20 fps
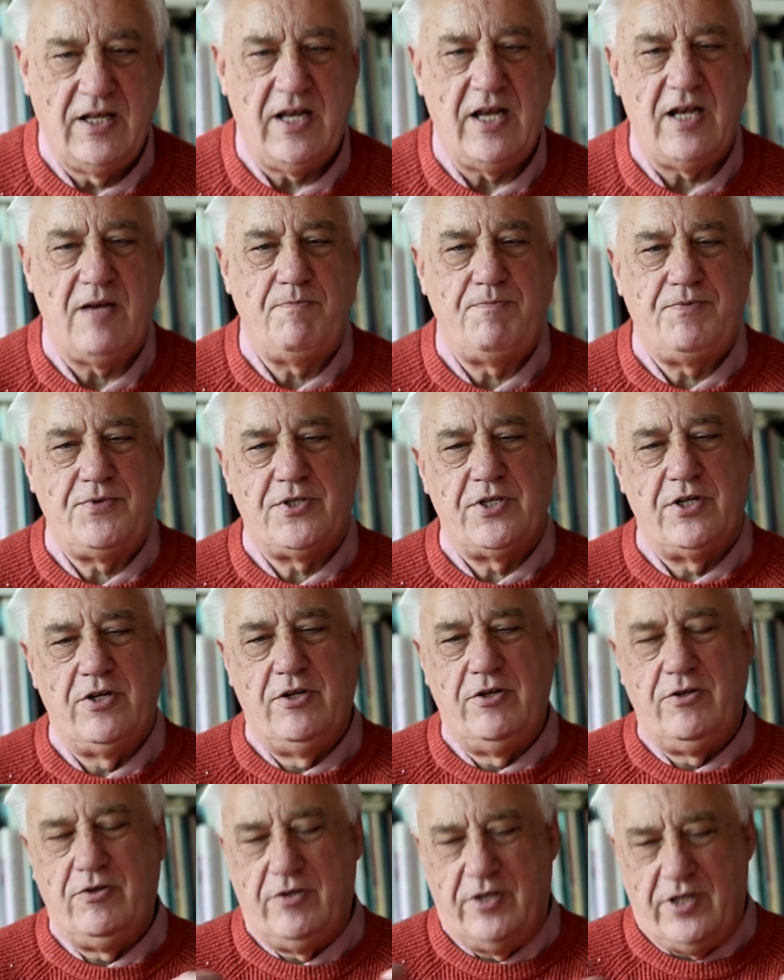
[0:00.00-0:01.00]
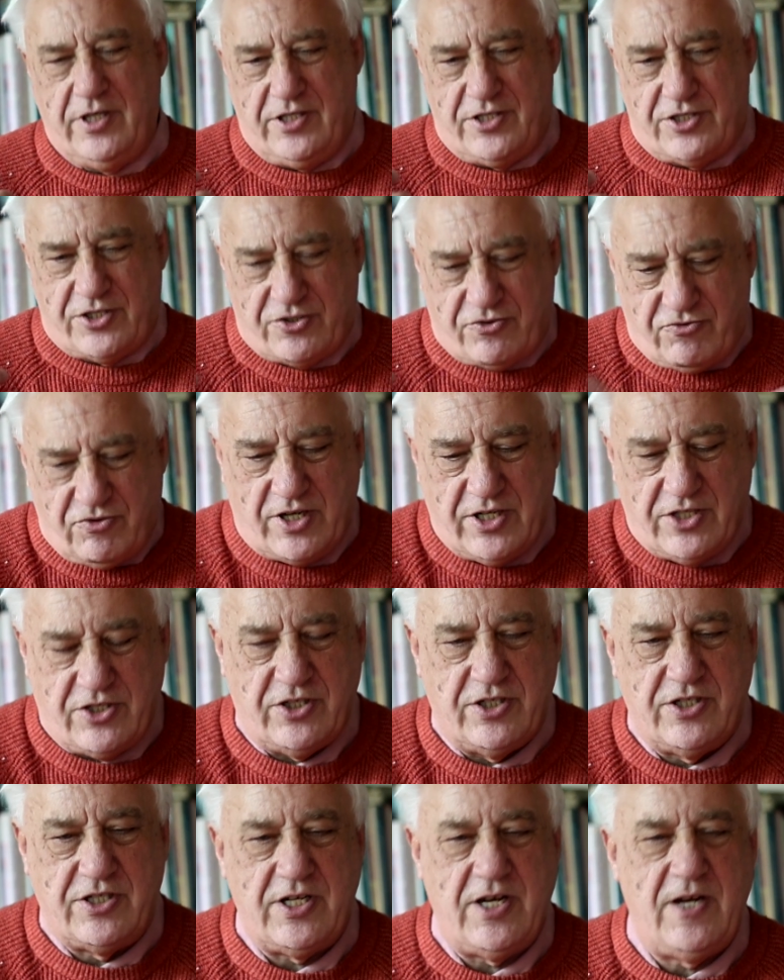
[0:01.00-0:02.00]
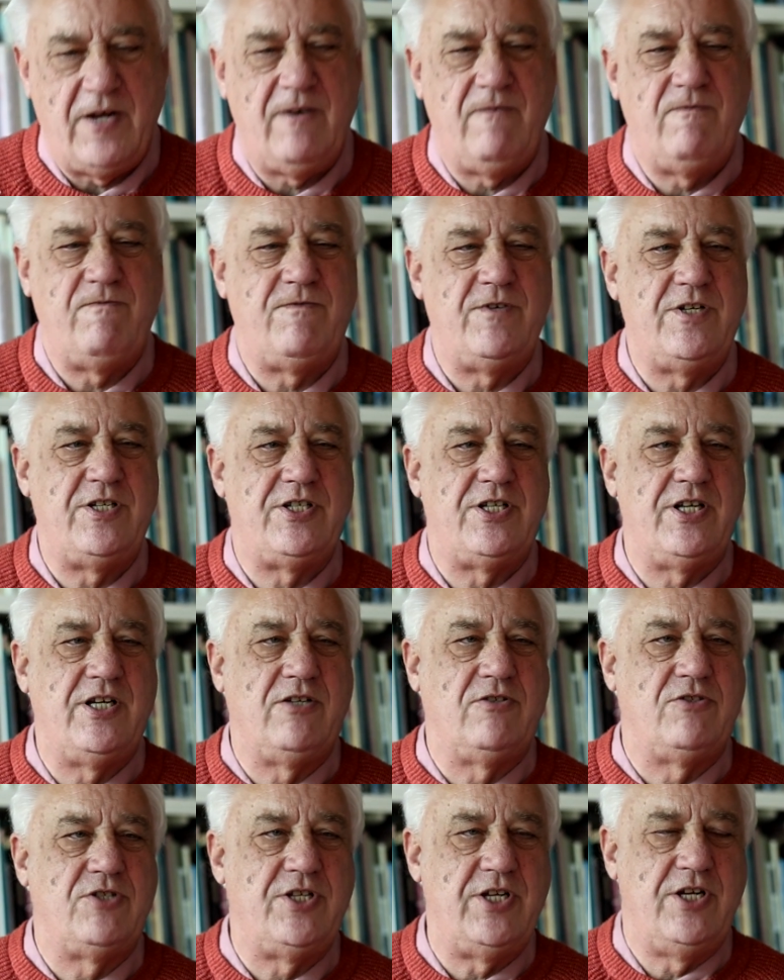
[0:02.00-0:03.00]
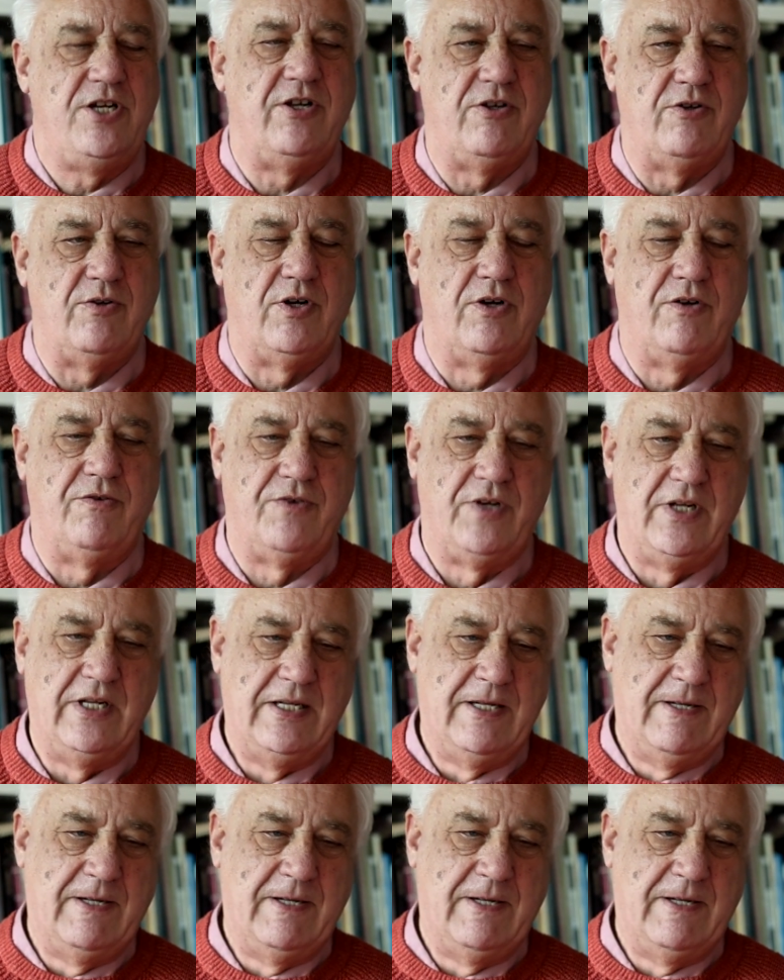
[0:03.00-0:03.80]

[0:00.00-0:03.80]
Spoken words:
absolutely stretches every single sinew of